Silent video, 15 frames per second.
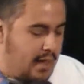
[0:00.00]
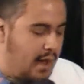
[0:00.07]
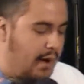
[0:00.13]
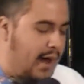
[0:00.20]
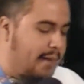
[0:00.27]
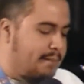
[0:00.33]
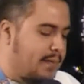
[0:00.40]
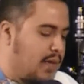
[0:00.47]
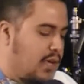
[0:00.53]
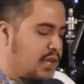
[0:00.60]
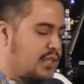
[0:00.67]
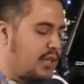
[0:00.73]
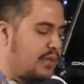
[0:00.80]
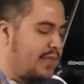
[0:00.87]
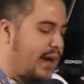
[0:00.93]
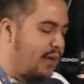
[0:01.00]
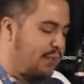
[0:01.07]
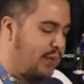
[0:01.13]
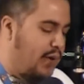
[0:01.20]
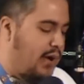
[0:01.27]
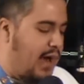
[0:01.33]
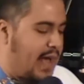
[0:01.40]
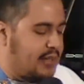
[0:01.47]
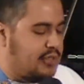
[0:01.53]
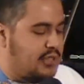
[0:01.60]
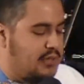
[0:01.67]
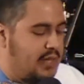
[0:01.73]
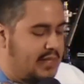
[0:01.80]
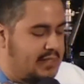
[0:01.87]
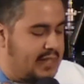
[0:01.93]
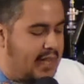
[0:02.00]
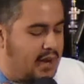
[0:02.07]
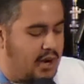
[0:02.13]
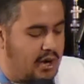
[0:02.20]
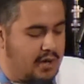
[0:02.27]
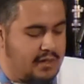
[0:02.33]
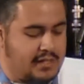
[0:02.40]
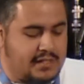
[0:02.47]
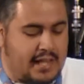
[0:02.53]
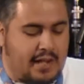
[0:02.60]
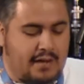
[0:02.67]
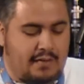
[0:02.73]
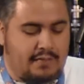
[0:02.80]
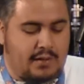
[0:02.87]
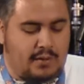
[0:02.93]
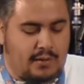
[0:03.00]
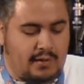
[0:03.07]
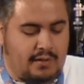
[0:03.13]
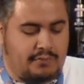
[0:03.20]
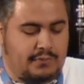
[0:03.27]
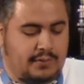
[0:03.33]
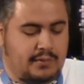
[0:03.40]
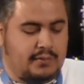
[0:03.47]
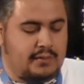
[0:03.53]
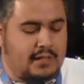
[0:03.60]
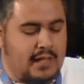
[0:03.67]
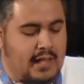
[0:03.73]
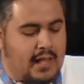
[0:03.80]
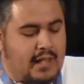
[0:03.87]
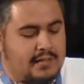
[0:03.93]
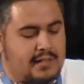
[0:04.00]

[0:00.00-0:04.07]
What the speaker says: All right. So therefore, as soon as they heard the sound of the horn, flute,